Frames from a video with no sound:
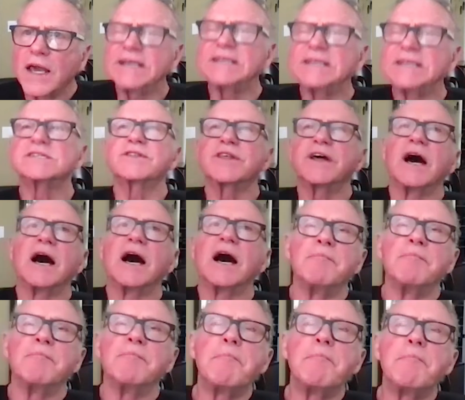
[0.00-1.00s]
is
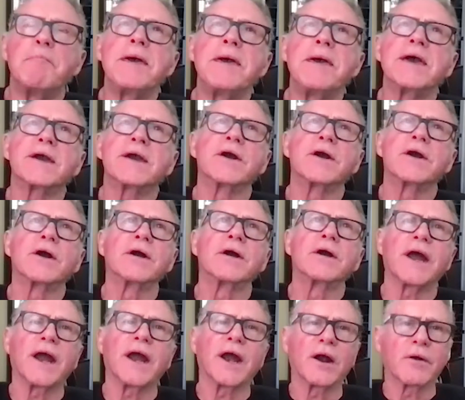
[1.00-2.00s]
the
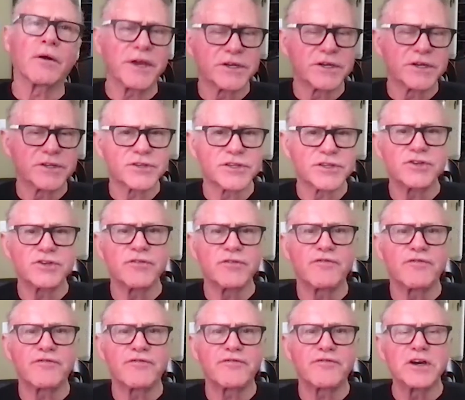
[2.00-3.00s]
bigger areas that you
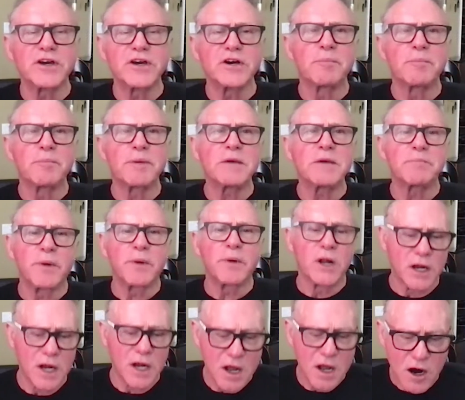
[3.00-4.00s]
feel
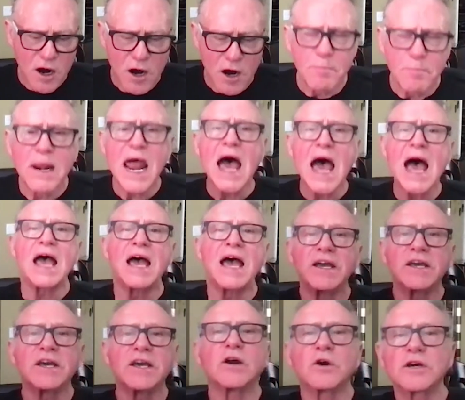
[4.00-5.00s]
people are blind,
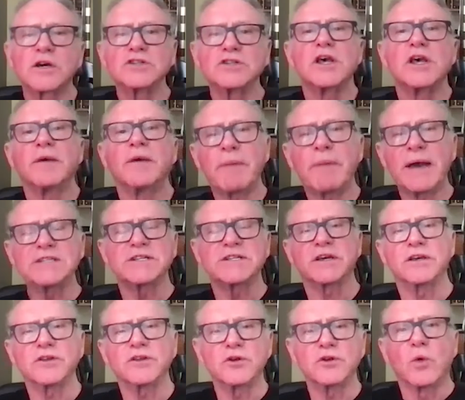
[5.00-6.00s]
because
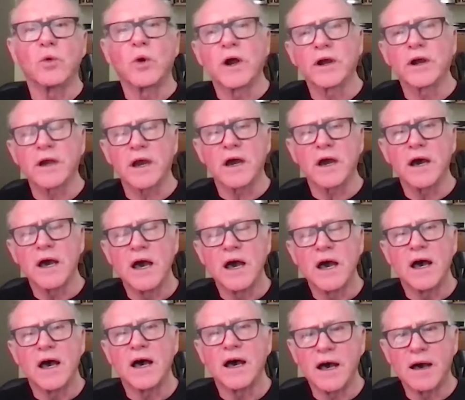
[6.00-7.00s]
basically you do a work
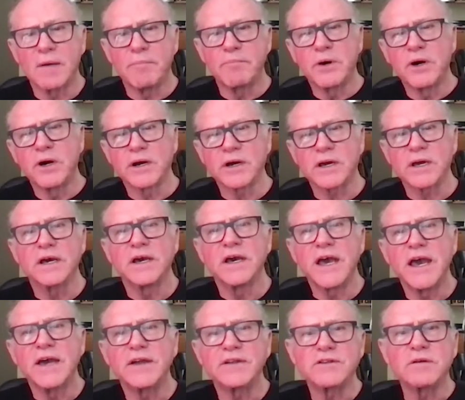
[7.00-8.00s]
book
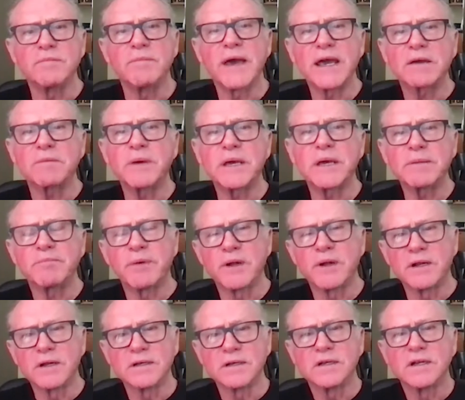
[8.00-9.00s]
to make
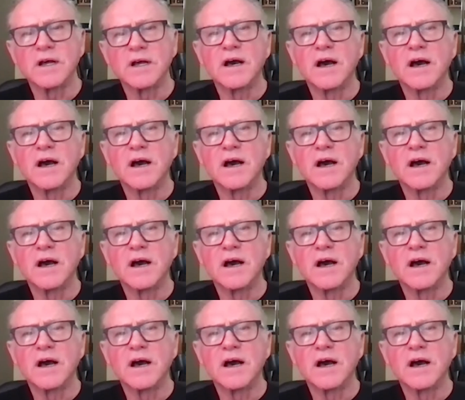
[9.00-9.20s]
people